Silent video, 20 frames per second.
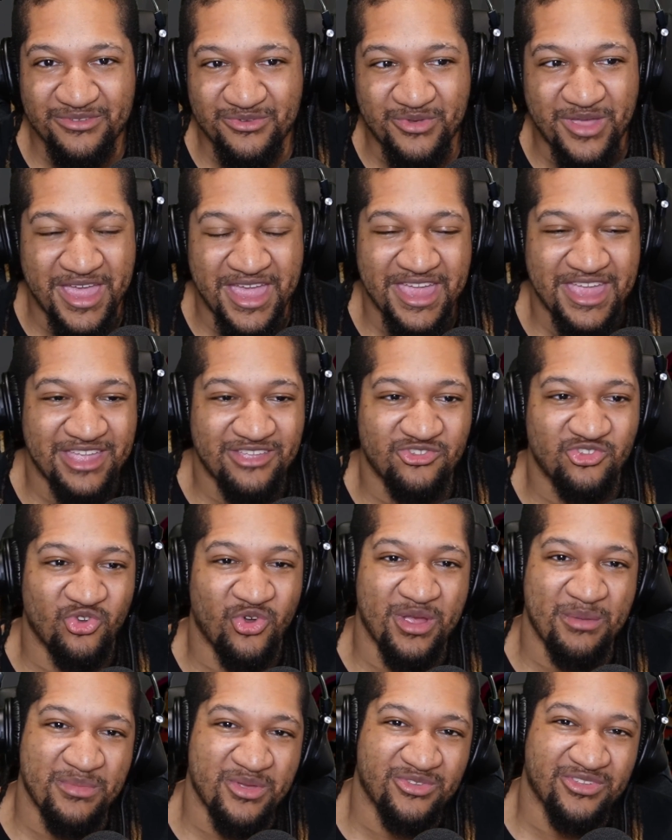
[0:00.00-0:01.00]
You can't
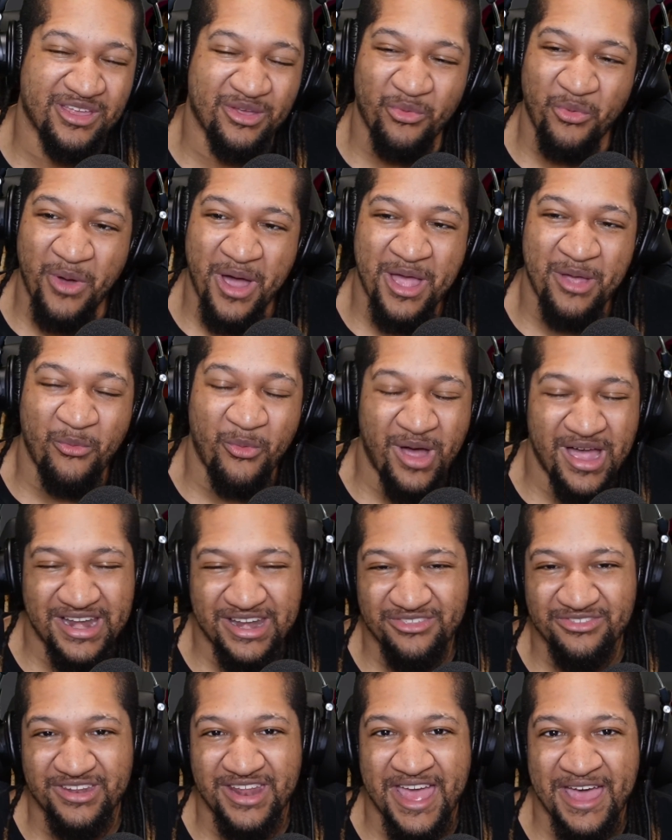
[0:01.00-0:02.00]
enjoy music. Why
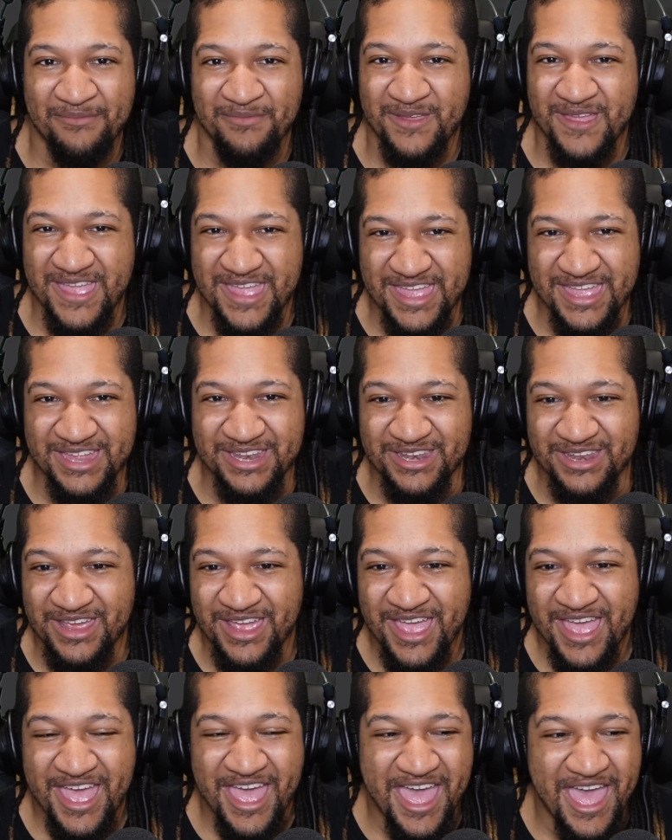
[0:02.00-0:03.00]
does it have to end
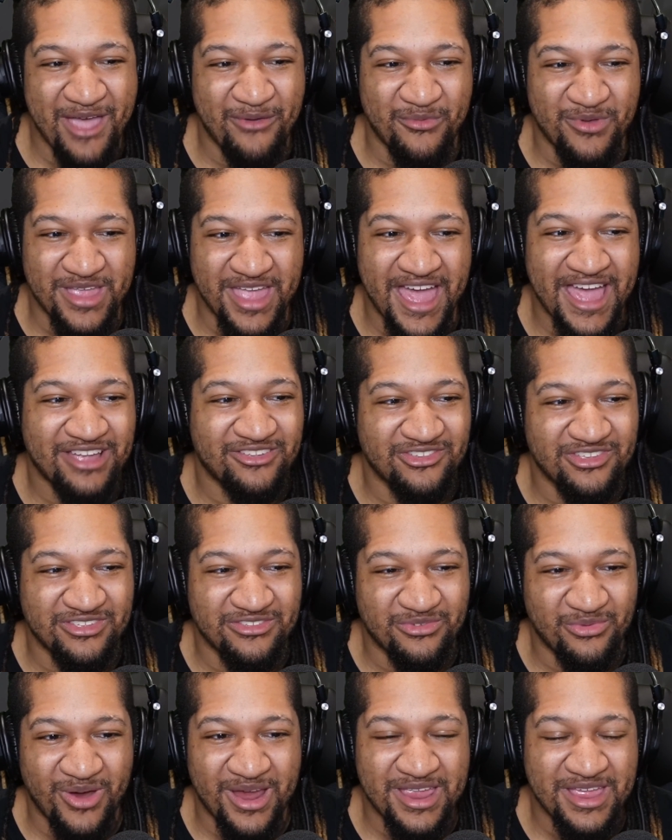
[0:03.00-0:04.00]
at
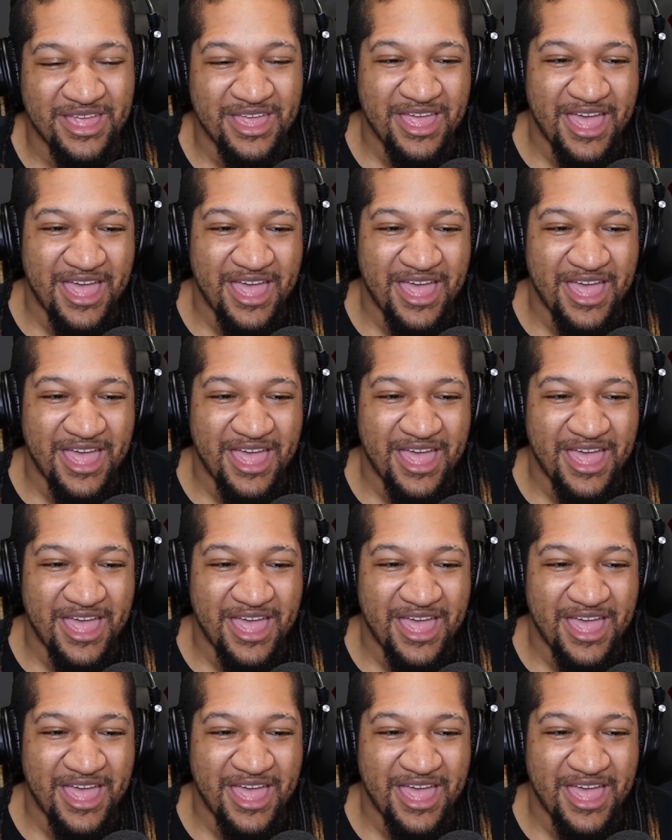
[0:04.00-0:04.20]
reactions, right?